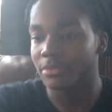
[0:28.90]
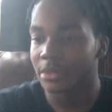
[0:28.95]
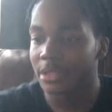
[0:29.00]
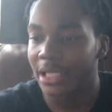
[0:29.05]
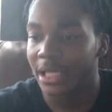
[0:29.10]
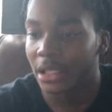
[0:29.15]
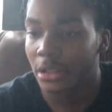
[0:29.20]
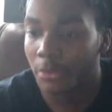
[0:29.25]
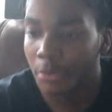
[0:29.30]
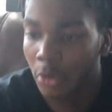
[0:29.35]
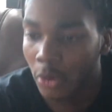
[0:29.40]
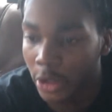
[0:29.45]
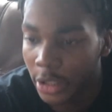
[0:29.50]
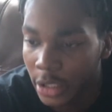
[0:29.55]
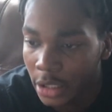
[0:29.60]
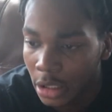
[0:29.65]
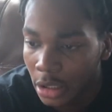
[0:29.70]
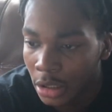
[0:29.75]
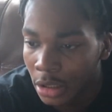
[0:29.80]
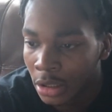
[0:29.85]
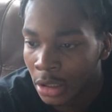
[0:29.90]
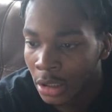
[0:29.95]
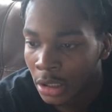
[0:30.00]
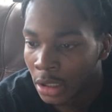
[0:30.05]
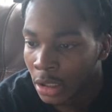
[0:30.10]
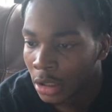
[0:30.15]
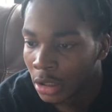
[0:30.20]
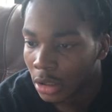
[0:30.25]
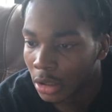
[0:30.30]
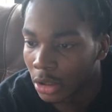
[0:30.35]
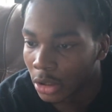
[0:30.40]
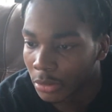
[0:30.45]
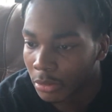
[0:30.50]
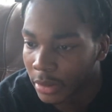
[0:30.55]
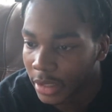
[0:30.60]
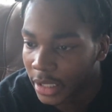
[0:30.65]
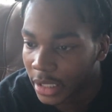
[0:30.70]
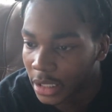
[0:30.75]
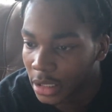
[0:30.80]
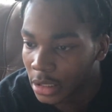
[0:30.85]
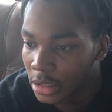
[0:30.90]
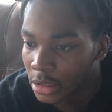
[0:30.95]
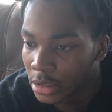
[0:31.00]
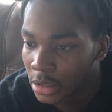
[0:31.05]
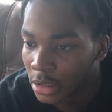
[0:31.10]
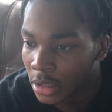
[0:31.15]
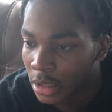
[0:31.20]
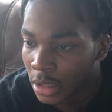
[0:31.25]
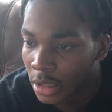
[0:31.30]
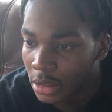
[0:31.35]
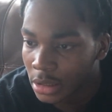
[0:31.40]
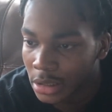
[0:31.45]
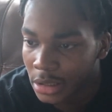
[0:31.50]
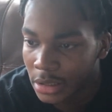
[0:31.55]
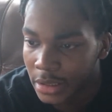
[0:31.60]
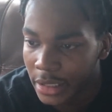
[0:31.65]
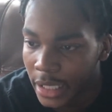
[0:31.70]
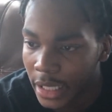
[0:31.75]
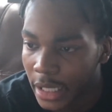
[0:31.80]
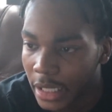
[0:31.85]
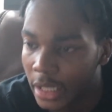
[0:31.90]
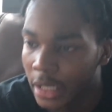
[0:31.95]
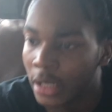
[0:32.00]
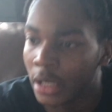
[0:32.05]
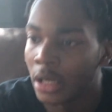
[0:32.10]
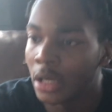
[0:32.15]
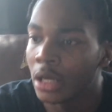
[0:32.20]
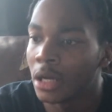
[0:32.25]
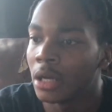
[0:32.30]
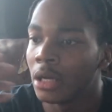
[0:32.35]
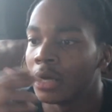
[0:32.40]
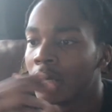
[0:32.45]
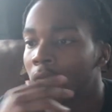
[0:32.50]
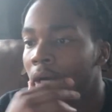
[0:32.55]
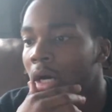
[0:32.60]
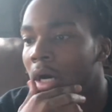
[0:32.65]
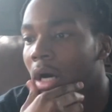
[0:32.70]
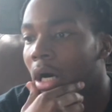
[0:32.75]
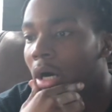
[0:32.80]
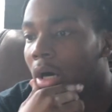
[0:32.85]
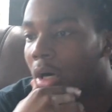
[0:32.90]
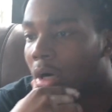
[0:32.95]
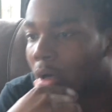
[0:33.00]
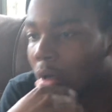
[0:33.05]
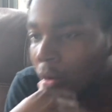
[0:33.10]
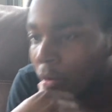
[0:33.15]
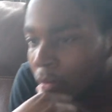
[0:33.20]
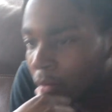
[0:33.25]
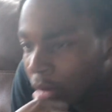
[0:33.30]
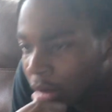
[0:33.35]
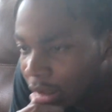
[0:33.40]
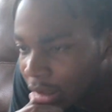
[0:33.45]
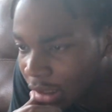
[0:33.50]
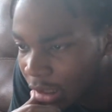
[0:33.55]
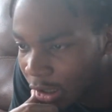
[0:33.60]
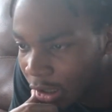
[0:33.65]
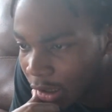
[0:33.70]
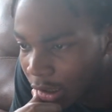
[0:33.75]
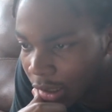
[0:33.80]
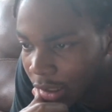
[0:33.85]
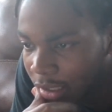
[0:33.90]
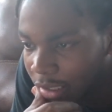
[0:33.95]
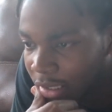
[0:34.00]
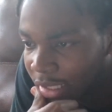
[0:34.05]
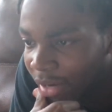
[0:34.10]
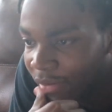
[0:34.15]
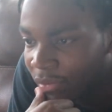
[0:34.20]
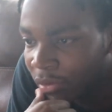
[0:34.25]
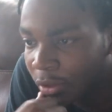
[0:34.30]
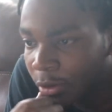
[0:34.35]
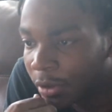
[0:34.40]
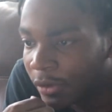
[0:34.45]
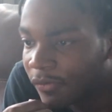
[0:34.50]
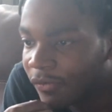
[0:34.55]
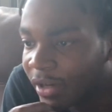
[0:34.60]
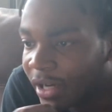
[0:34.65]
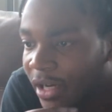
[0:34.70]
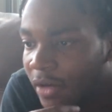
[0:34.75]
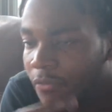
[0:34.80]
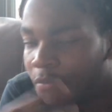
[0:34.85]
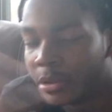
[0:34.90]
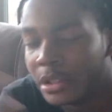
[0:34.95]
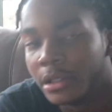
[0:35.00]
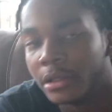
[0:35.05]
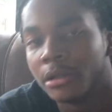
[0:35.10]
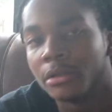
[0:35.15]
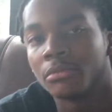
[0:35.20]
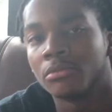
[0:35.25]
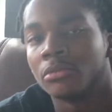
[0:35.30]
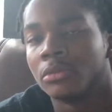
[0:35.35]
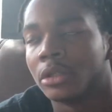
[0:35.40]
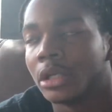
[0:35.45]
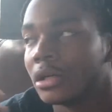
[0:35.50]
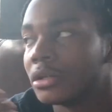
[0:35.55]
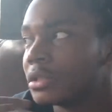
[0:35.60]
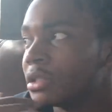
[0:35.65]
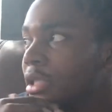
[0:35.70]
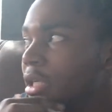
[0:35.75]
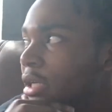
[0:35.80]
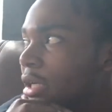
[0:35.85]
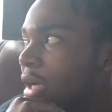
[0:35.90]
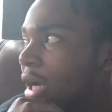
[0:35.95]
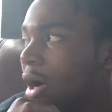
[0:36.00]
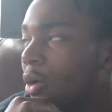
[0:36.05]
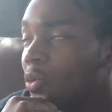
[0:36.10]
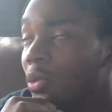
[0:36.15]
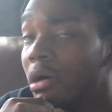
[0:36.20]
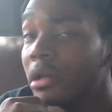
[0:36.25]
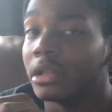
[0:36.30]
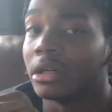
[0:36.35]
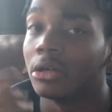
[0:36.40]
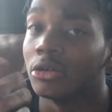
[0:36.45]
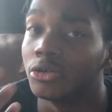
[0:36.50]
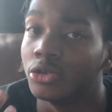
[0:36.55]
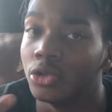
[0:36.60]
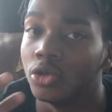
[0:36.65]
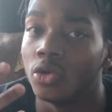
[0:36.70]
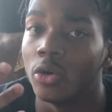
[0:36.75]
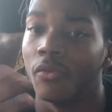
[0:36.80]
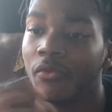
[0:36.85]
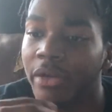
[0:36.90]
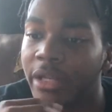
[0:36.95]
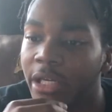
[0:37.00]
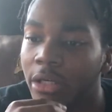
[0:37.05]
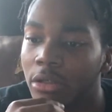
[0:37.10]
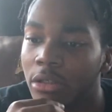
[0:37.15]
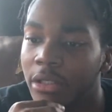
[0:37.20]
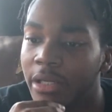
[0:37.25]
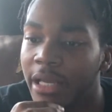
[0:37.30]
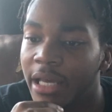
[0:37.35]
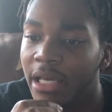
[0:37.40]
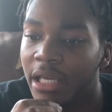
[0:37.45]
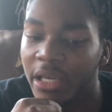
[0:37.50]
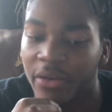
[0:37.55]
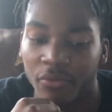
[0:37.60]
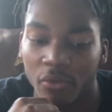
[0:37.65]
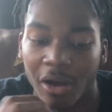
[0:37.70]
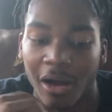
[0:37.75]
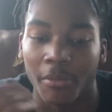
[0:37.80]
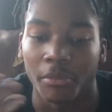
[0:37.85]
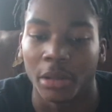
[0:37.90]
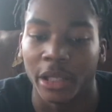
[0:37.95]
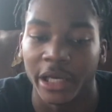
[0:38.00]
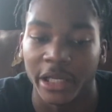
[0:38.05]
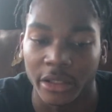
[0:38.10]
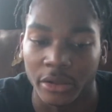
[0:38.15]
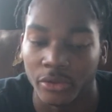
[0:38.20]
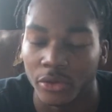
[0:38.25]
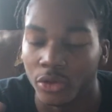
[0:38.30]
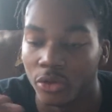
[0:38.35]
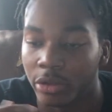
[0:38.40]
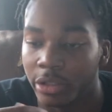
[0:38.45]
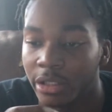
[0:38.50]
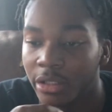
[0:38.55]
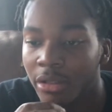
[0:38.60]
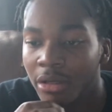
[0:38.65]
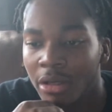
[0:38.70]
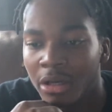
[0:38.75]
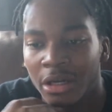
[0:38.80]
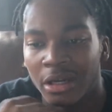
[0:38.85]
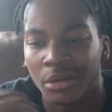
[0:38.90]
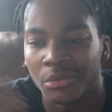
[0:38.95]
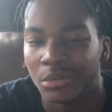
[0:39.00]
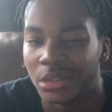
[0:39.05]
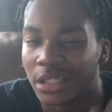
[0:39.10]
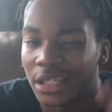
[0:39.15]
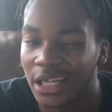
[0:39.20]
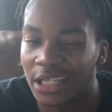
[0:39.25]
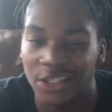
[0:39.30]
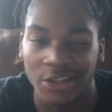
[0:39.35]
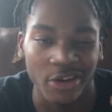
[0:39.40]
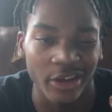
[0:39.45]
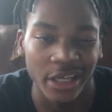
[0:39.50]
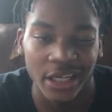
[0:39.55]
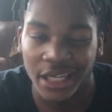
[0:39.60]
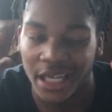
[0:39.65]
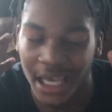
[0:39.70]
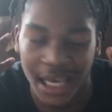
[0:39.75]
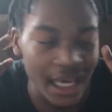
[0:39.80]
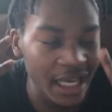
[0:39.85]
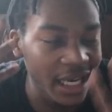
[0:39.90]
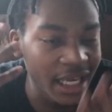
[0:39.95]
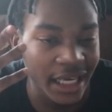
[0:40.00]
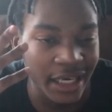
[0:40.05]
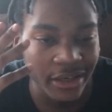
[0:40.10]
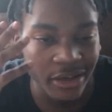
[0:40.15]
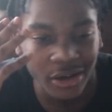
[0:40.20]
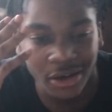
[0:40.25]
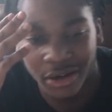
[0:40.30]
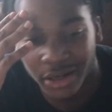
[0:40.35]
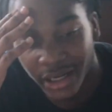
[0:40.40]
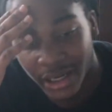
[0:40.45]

beside the point. Look, man, today um, it's currently 7.35 p.m. You know what I'm saying? I wasn't going to do a video today, even though I planned on doing it. But then I started getting a headache and all